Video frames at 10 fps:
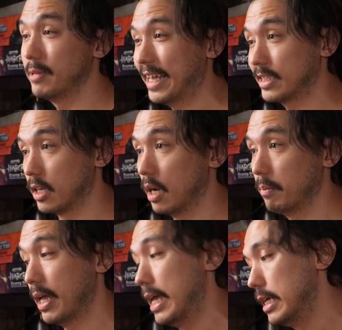next
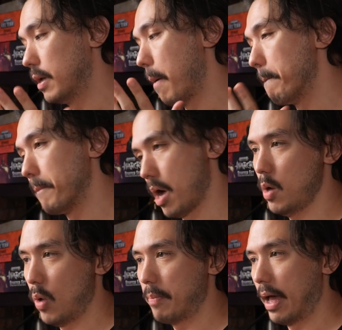up is
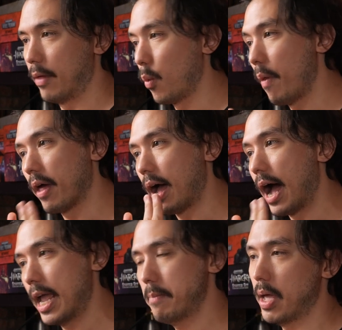my wet palette, the one that
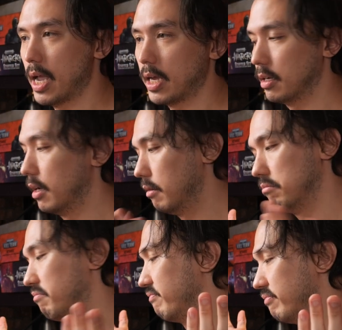I made
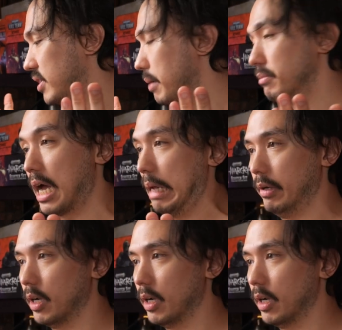some time